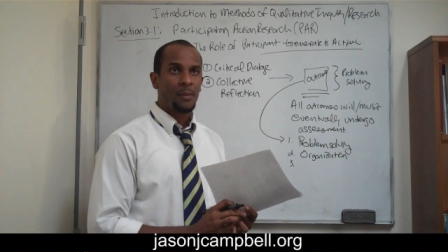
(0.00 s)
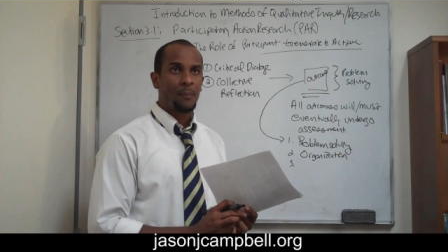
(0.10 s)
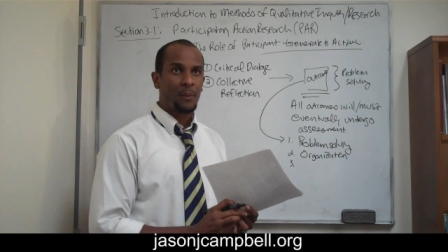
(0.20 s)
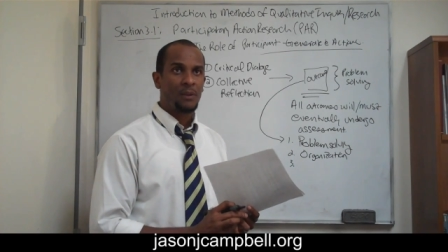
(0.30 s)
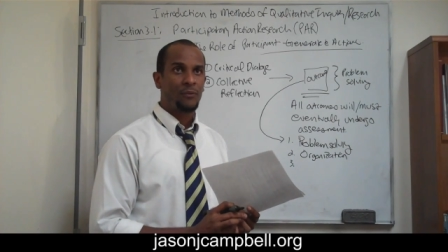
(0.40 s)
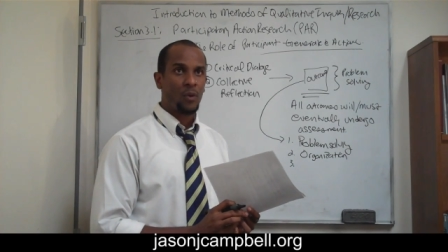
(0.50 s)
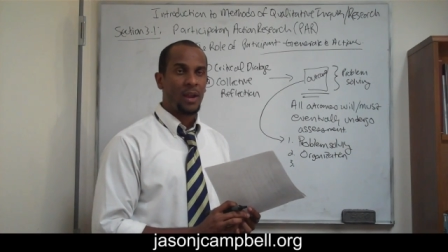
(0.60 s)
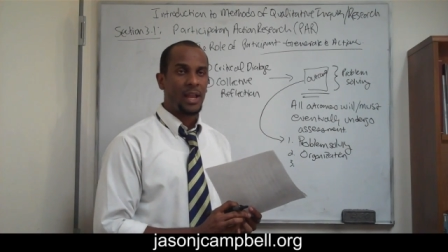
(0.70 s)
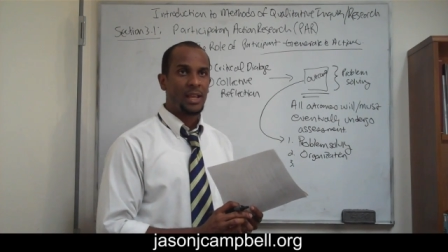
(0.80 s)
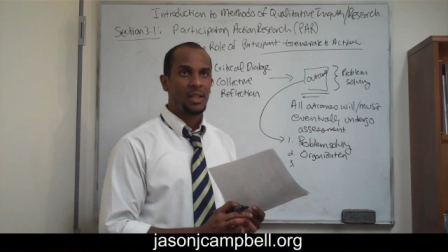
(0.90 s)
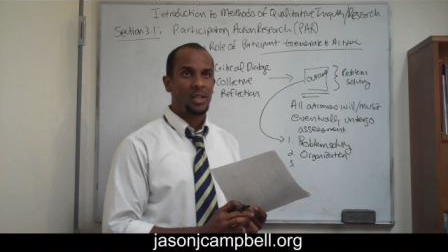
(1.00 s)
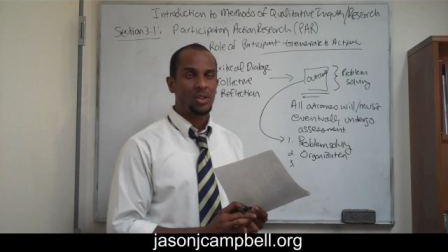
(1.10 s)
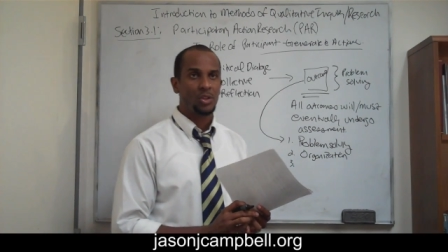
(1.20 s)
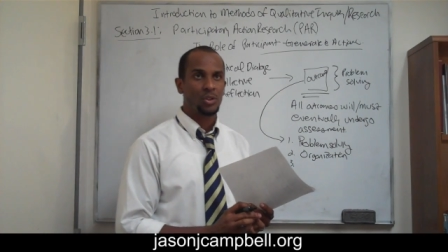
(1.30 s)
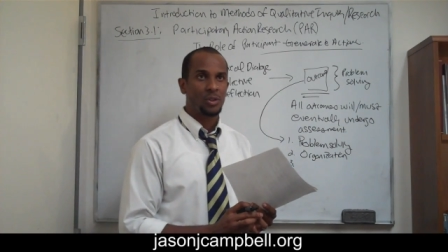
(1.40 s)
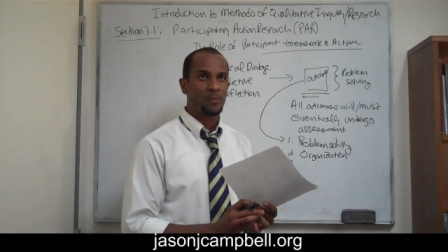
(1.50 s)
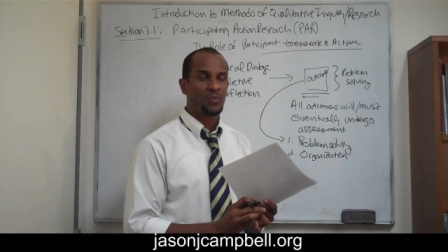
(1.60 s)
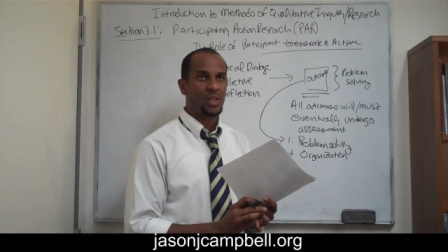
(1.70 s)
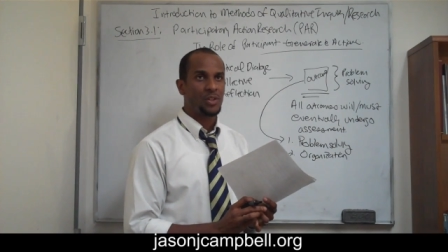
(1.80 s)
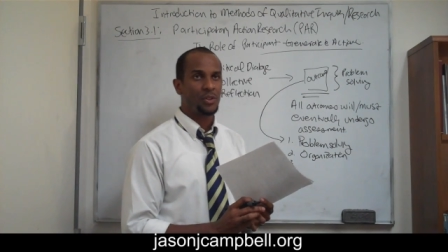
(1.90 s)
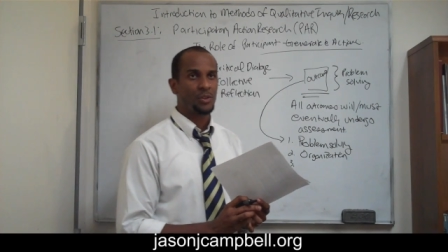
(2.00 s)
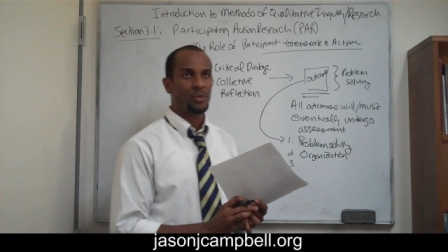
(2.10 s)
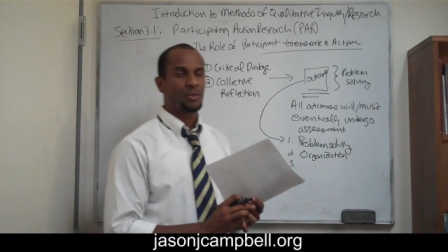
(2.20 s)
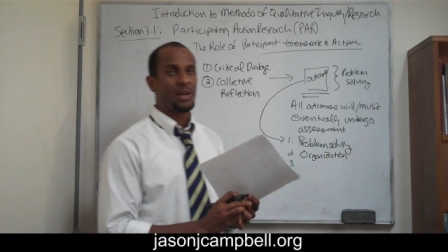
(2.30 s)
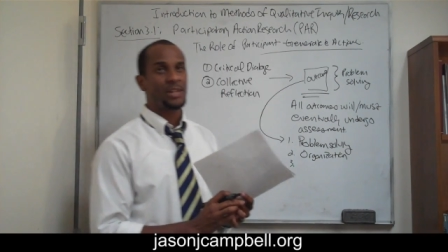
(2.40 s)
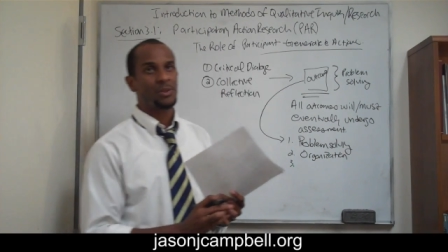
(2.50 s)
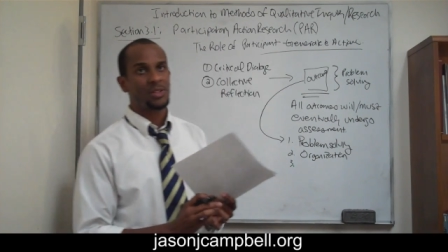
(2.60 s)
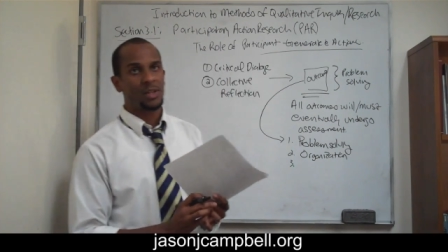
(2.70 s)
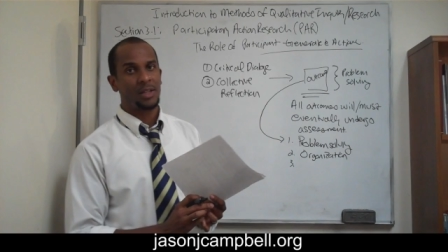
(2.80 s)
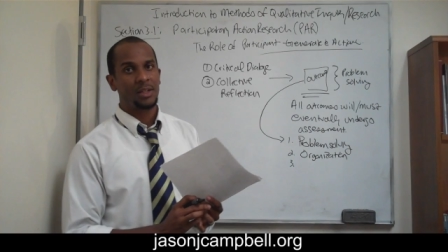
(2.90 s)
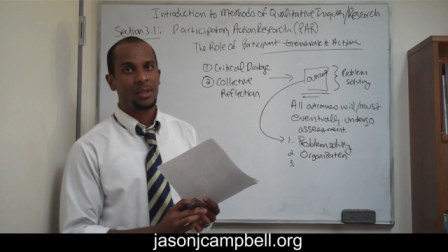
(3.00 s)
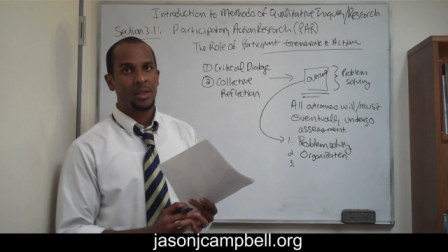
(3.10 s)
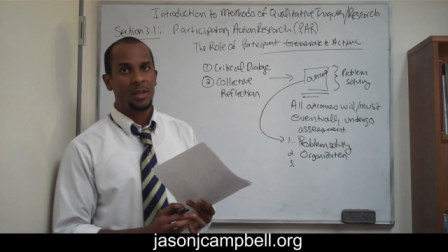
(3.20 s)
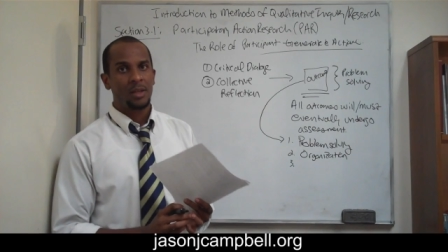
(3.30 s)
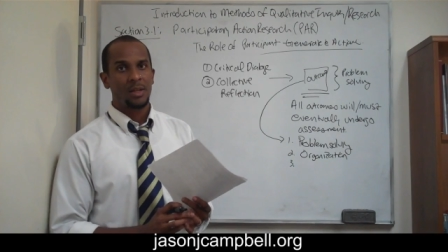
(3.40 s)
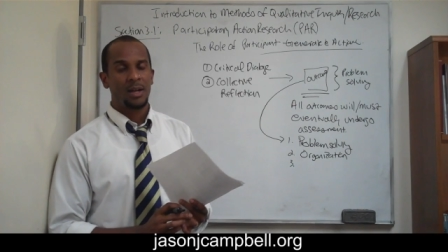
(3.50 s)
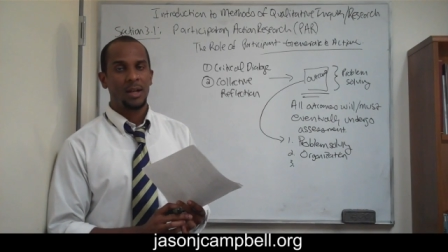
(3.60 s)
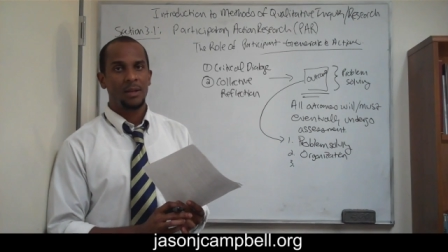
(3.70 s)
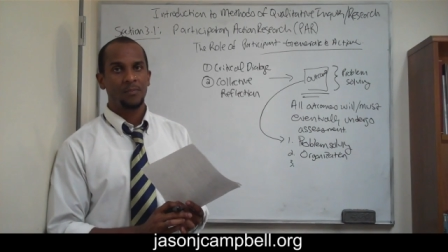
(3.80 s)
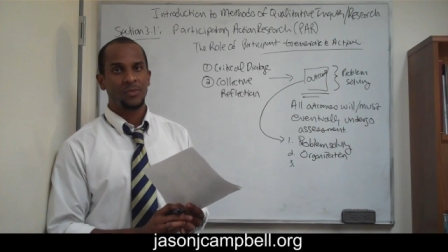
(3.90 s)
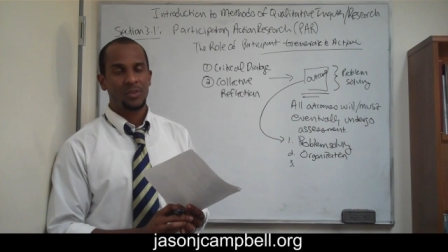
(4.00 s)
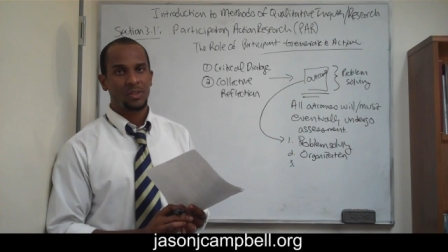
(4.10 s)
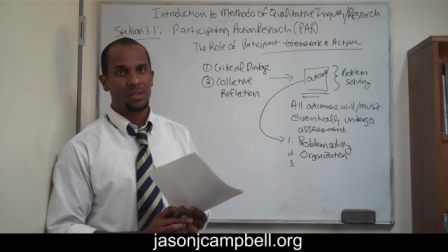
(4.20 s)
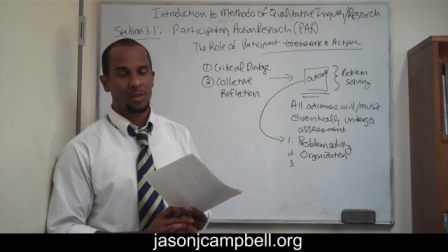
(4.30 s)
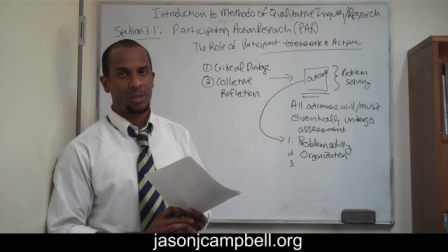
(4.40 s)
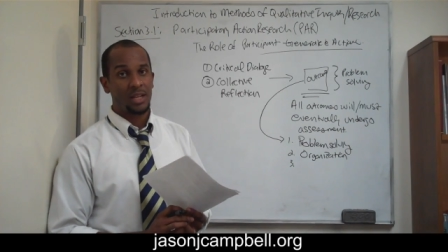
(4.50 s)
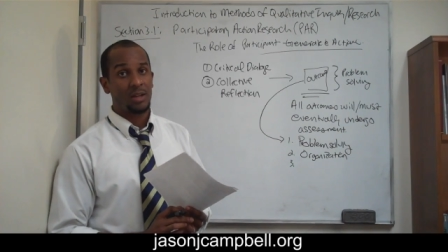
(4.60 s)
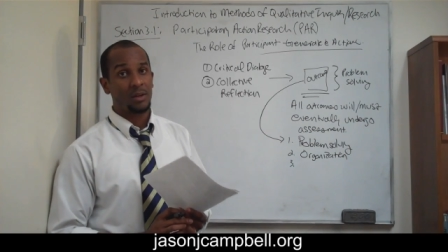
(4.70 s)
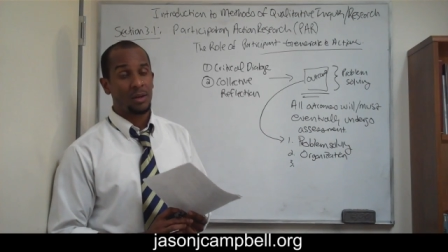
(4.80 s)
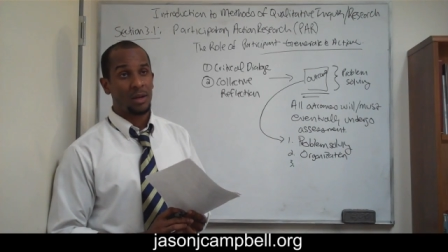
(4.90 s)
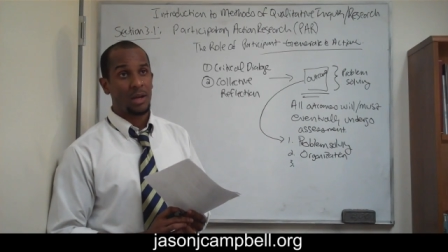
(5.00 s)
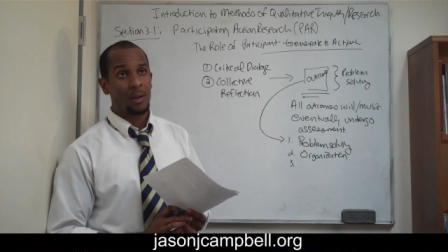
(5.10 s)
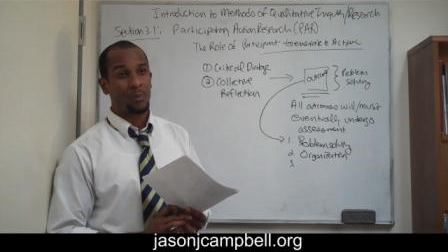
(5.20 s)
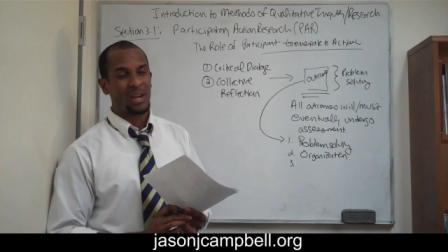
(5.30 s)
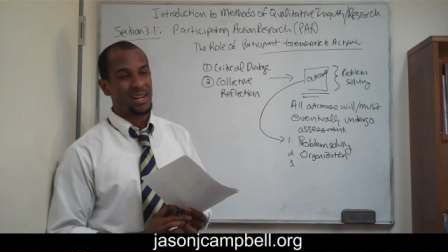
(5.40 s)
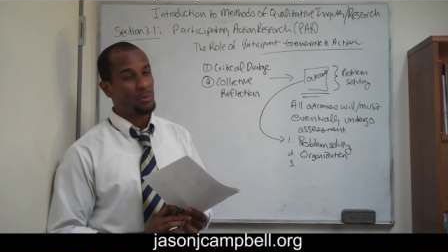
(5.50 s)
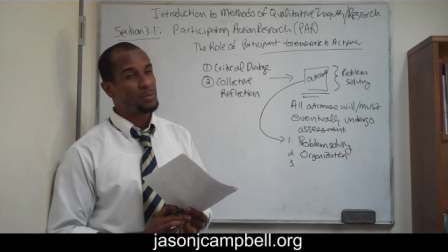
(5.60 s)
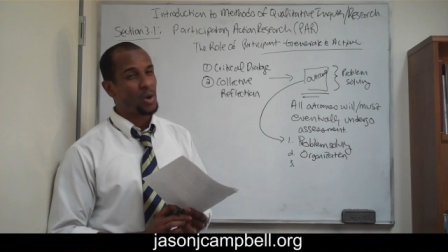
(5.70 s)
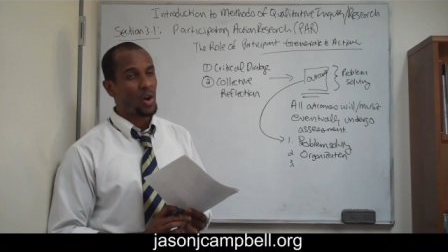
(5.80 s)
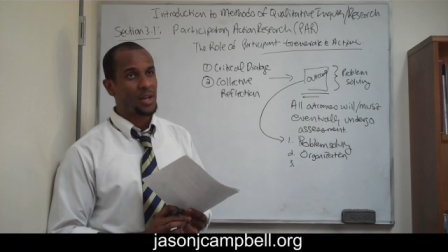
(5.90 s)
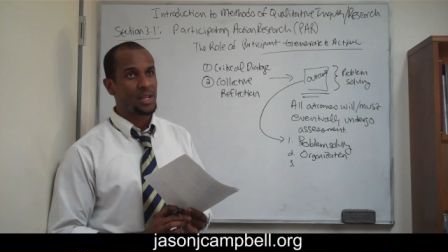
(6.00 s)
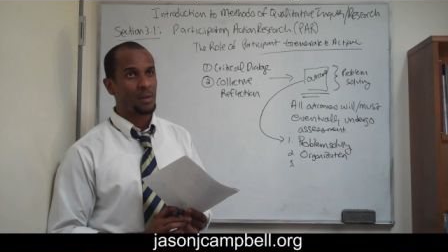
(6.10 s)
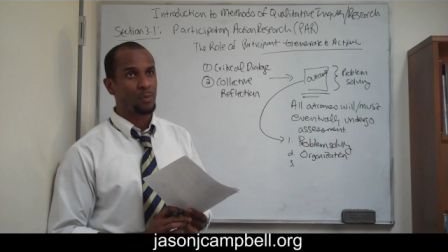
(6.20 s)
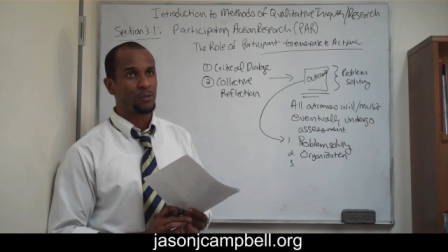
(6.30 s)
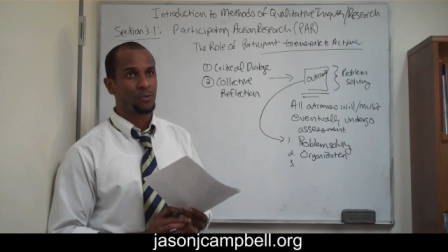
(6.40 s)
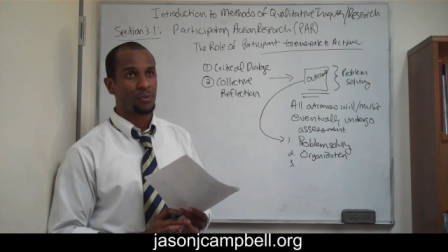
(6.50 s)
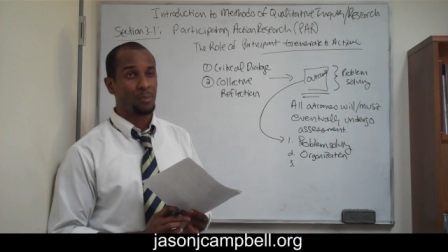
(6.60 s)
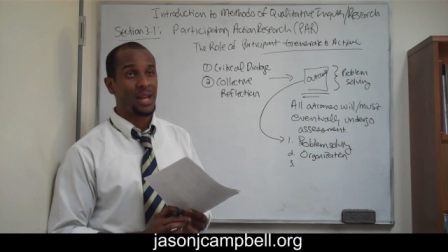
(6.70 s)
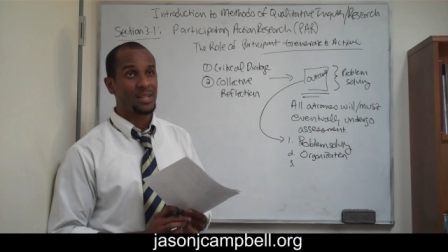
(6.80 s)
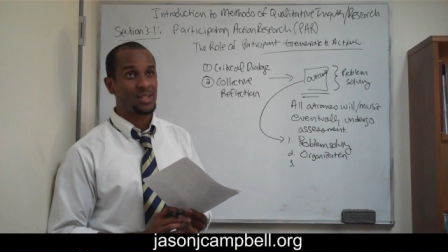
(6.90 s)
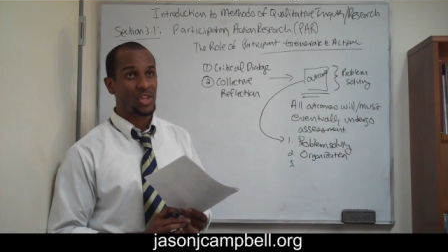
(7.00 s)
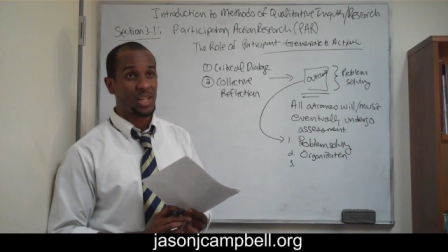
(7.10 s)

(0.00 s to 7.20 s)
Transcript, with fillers: pretty far ahead in your in your graduate study um, to get a, a, and it would be hard to get approval for policy change.